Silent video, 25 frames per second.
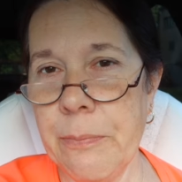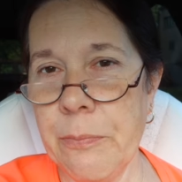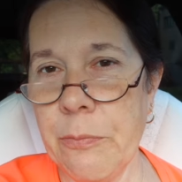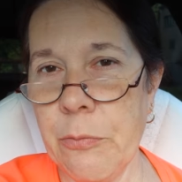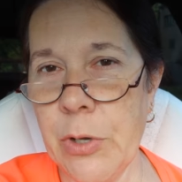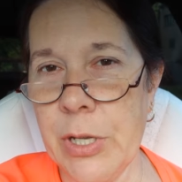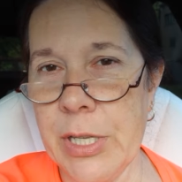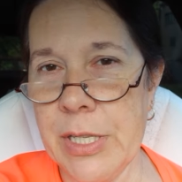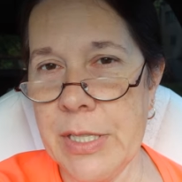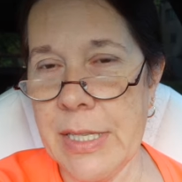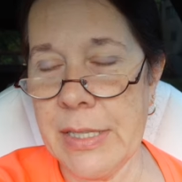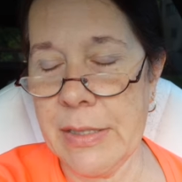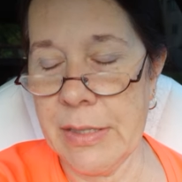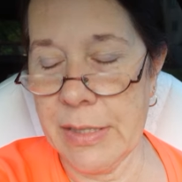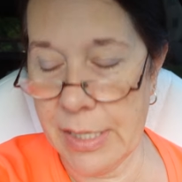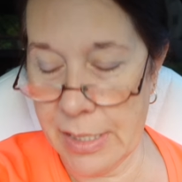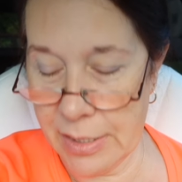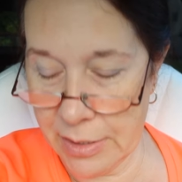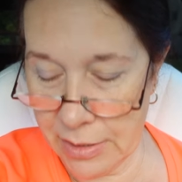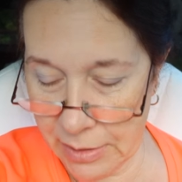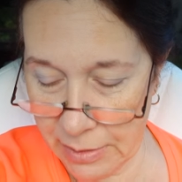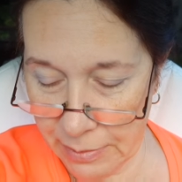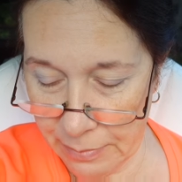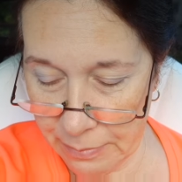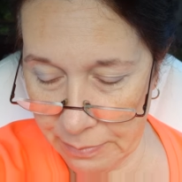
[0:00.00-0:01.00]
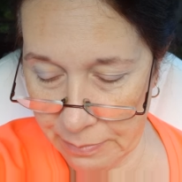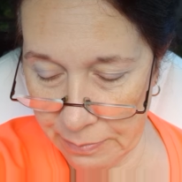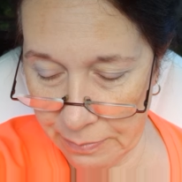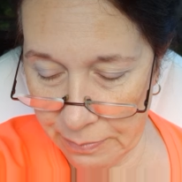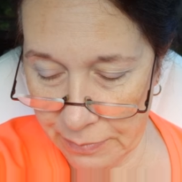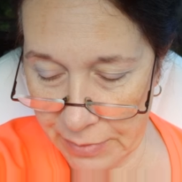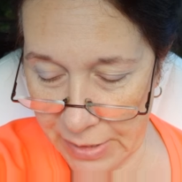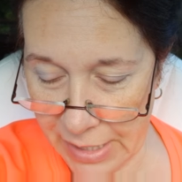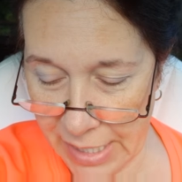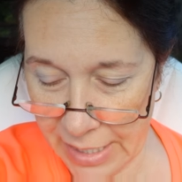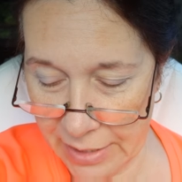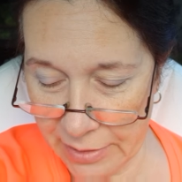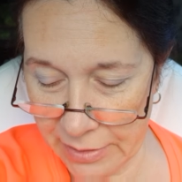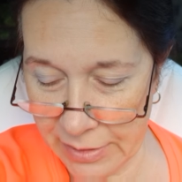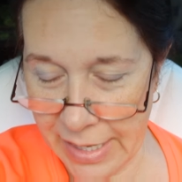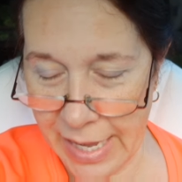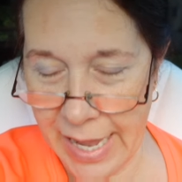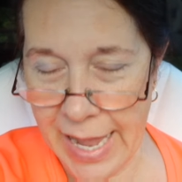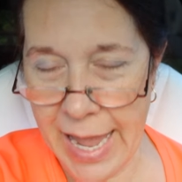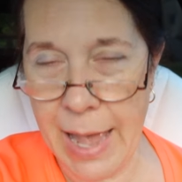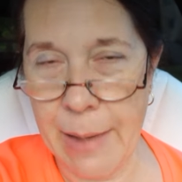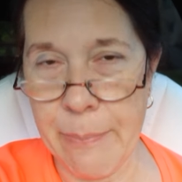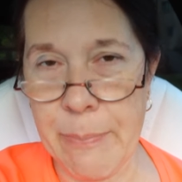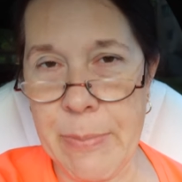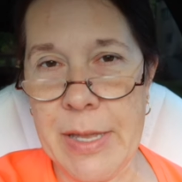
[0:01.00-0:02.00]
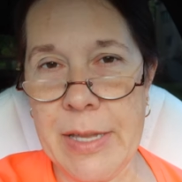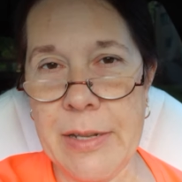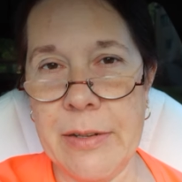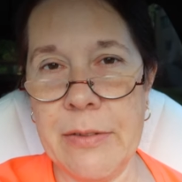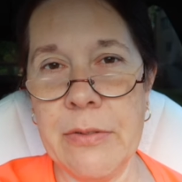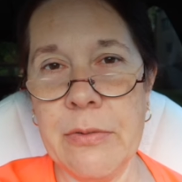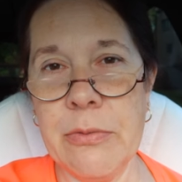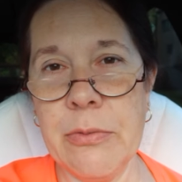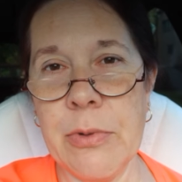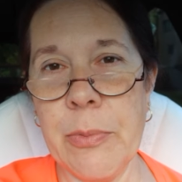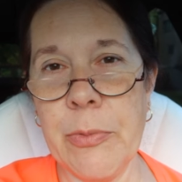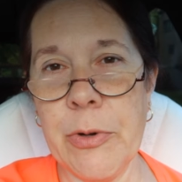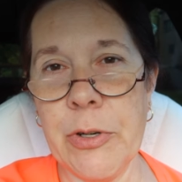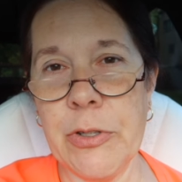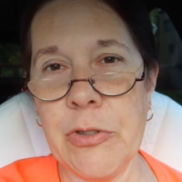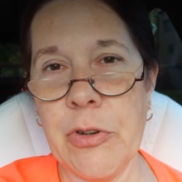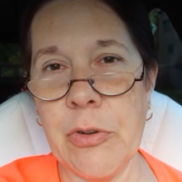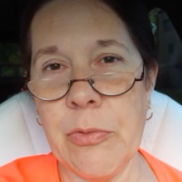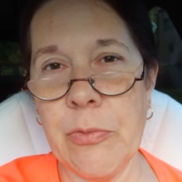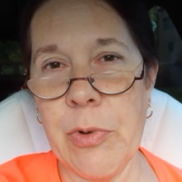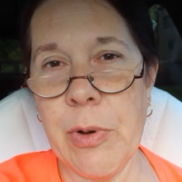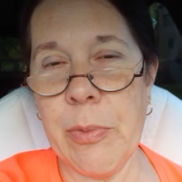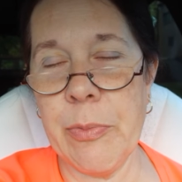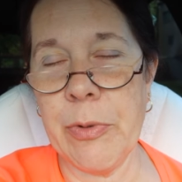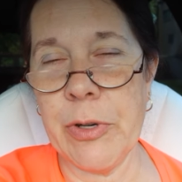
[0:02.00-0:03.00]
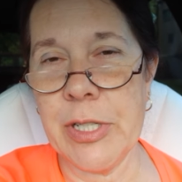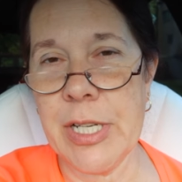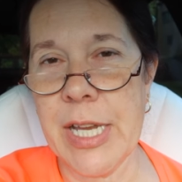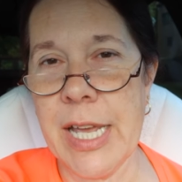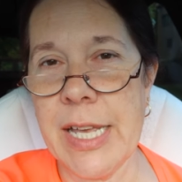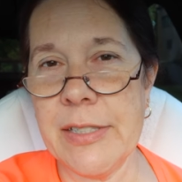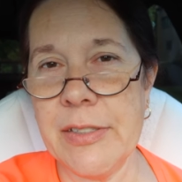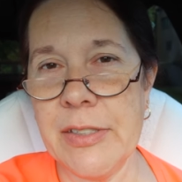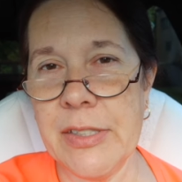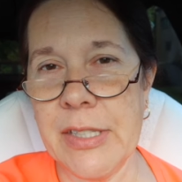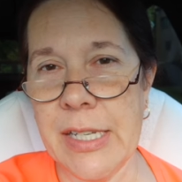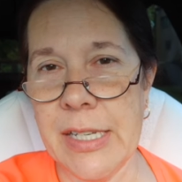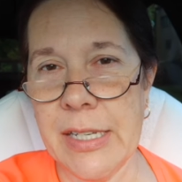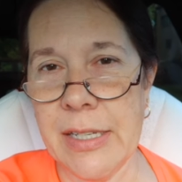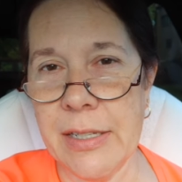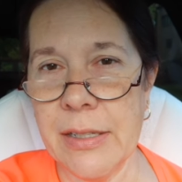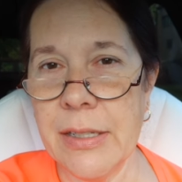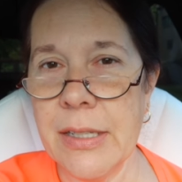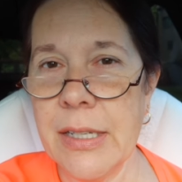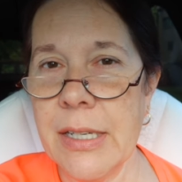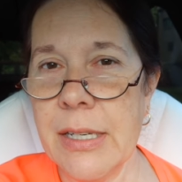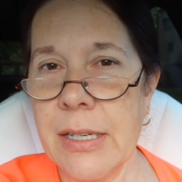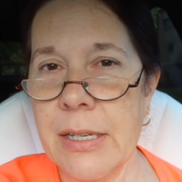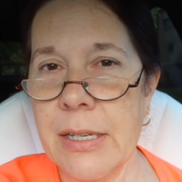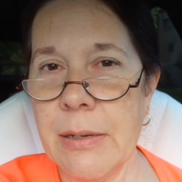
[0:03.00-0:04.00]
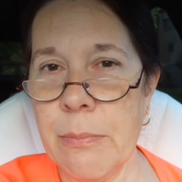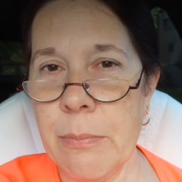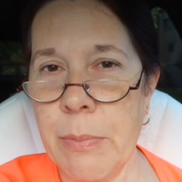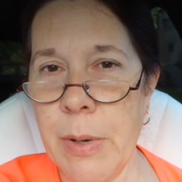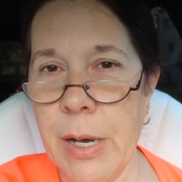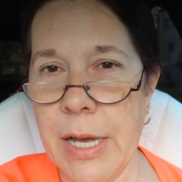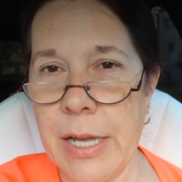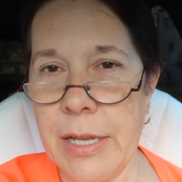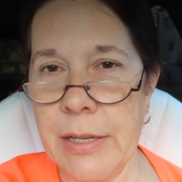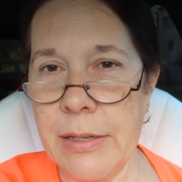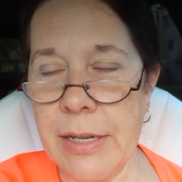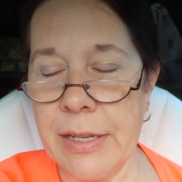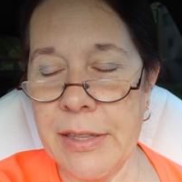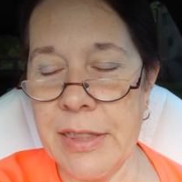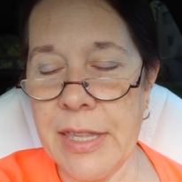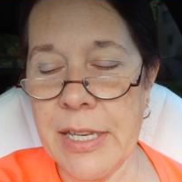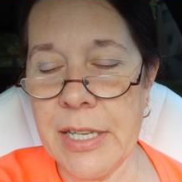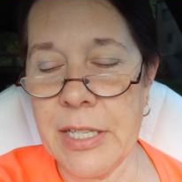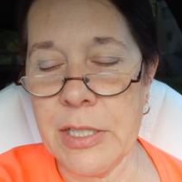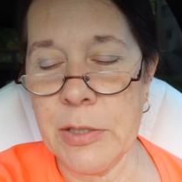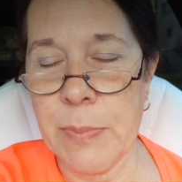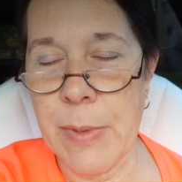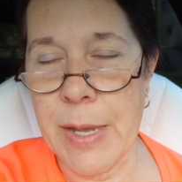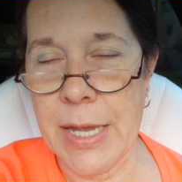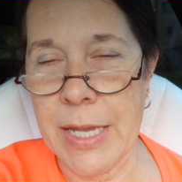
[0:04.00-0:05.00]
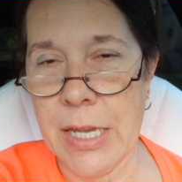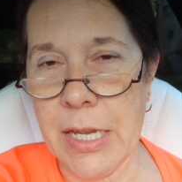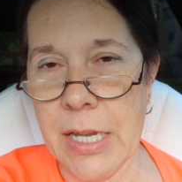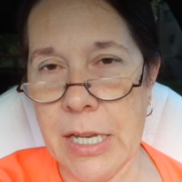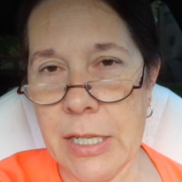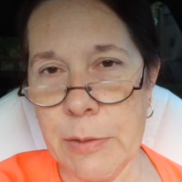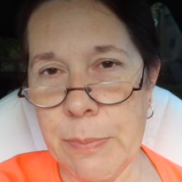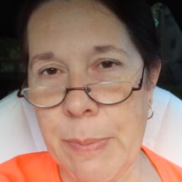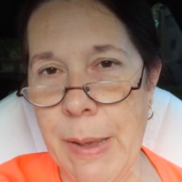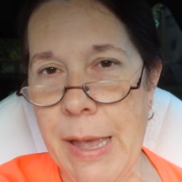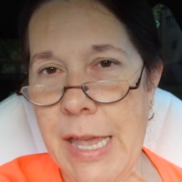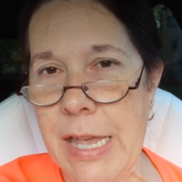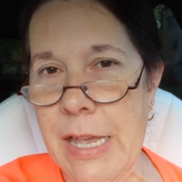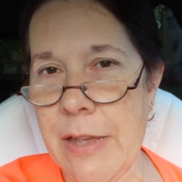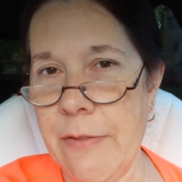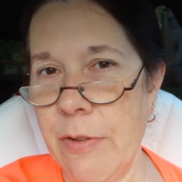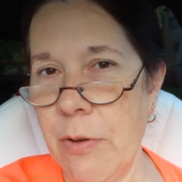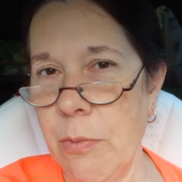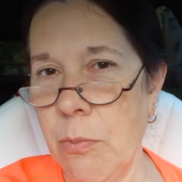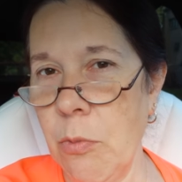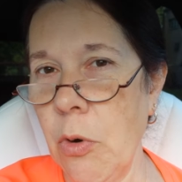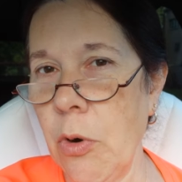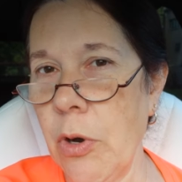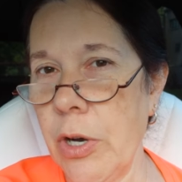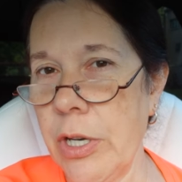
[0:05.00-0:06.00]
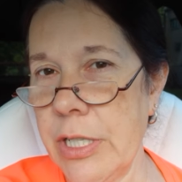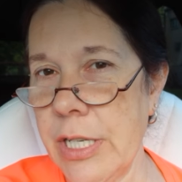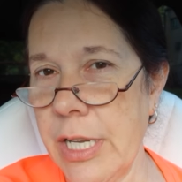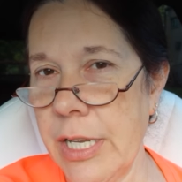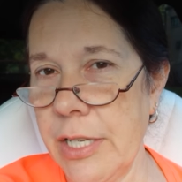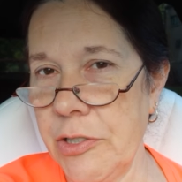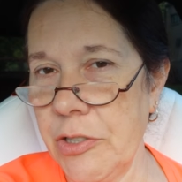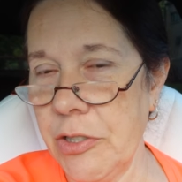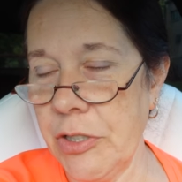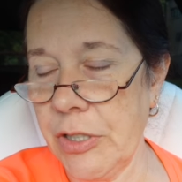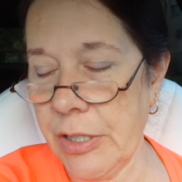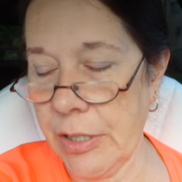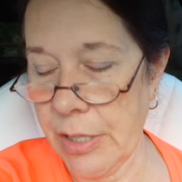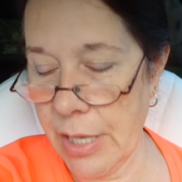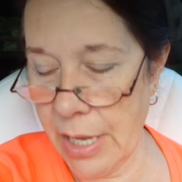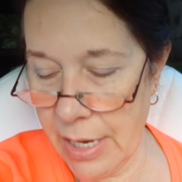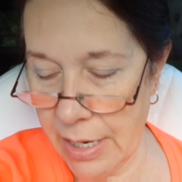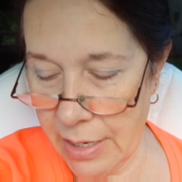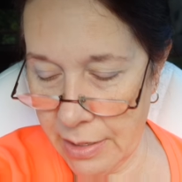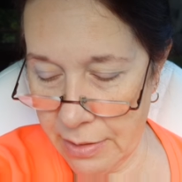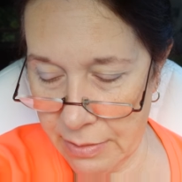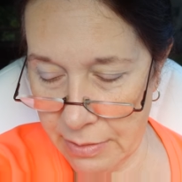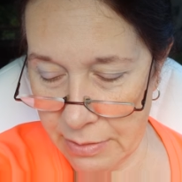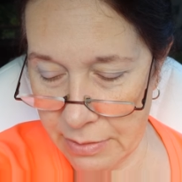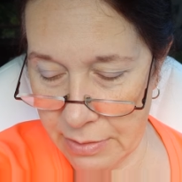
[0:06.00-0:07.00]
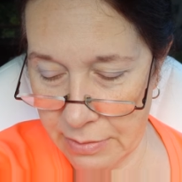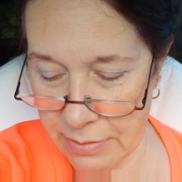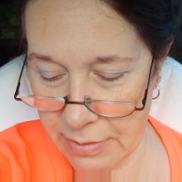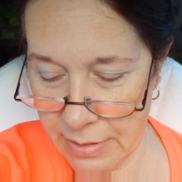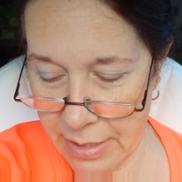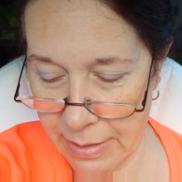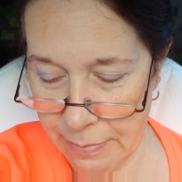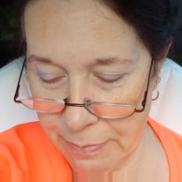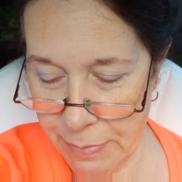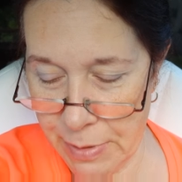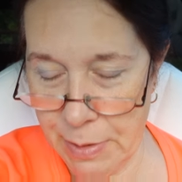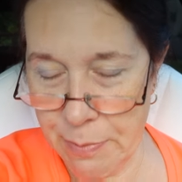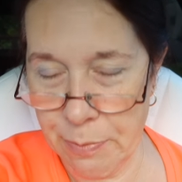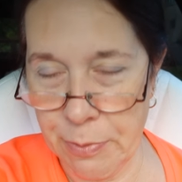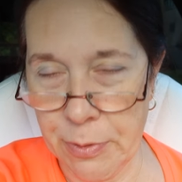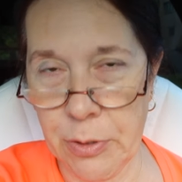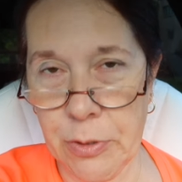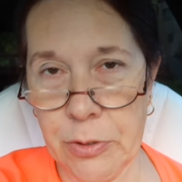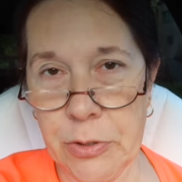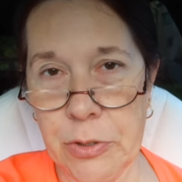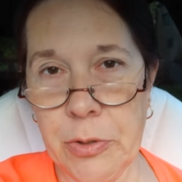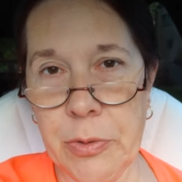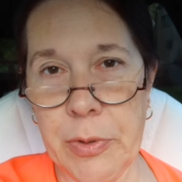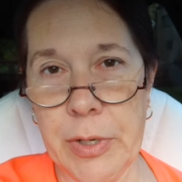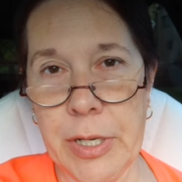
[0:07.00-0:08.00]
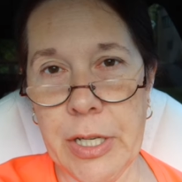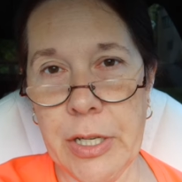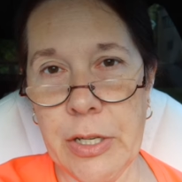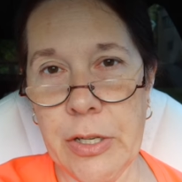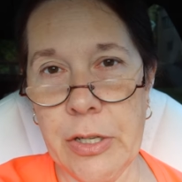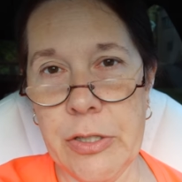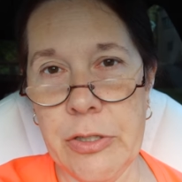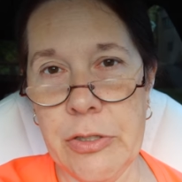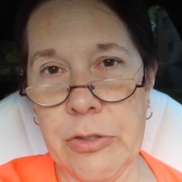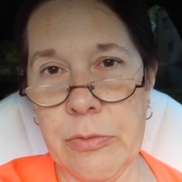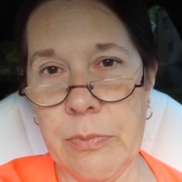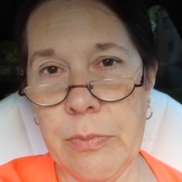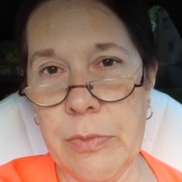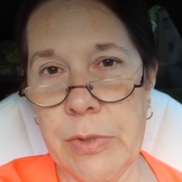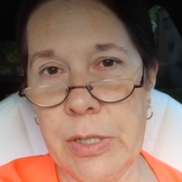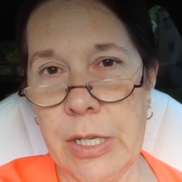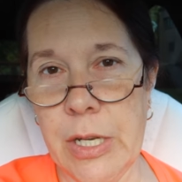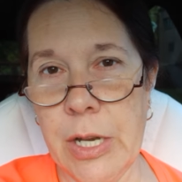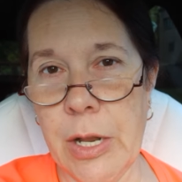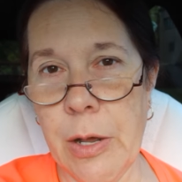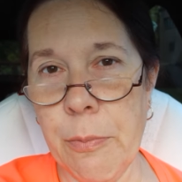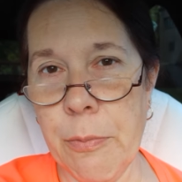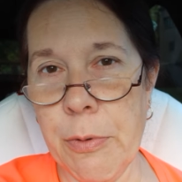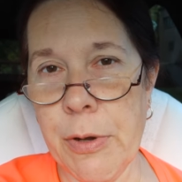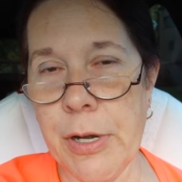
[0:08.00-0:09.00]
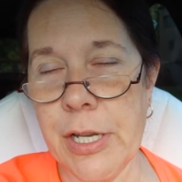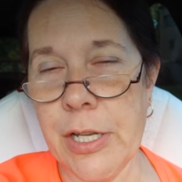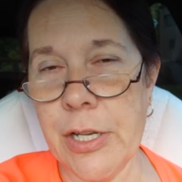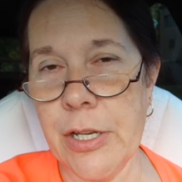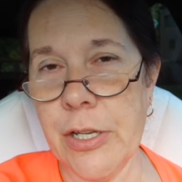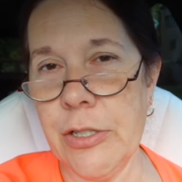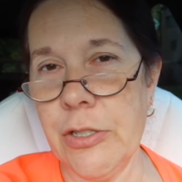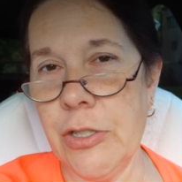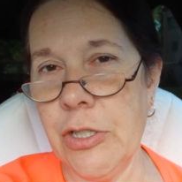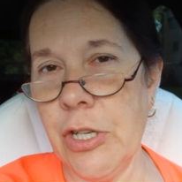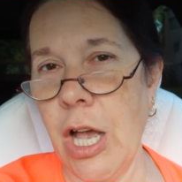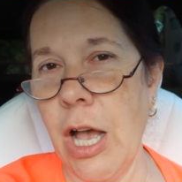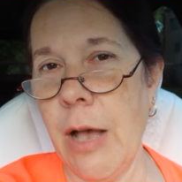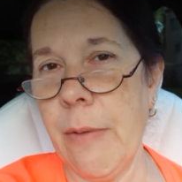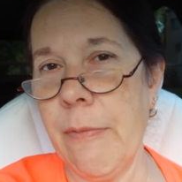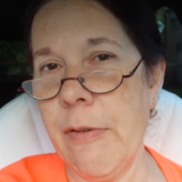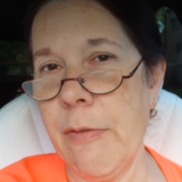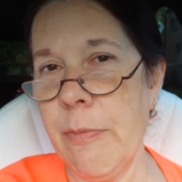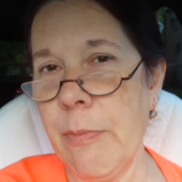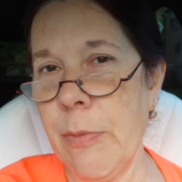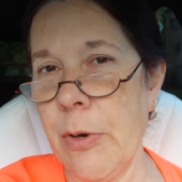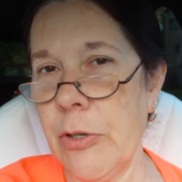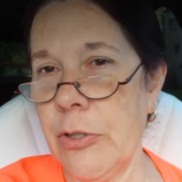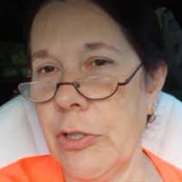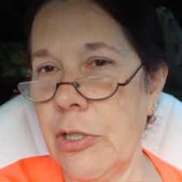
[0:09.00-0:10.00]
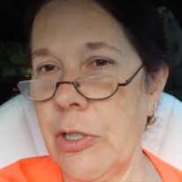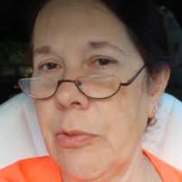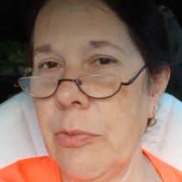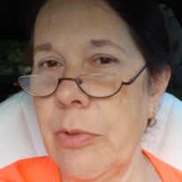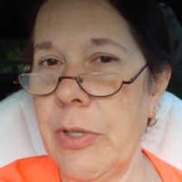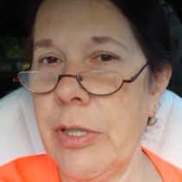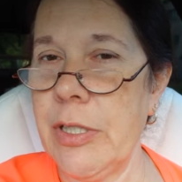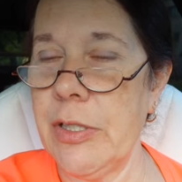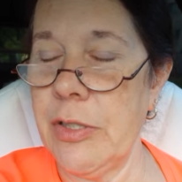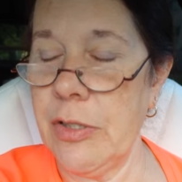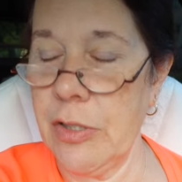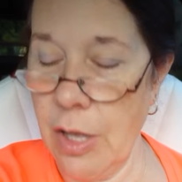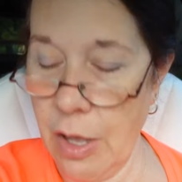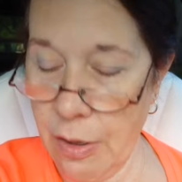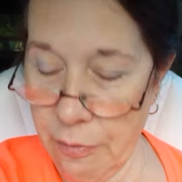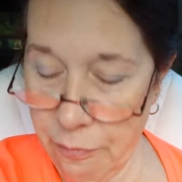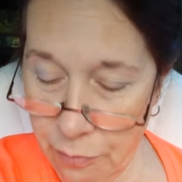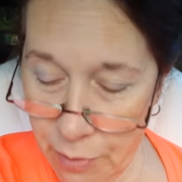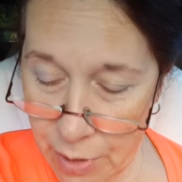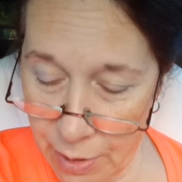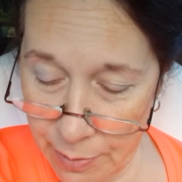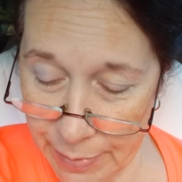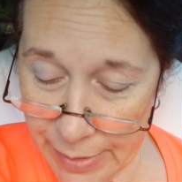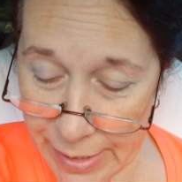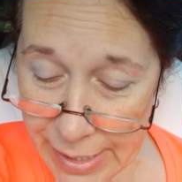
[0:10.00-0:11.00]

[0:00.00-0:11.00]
We see some things that happen when we're testing, but I think it's making us pay even more attention, and that people are doing a good, you know, pretty good job of merging with the software.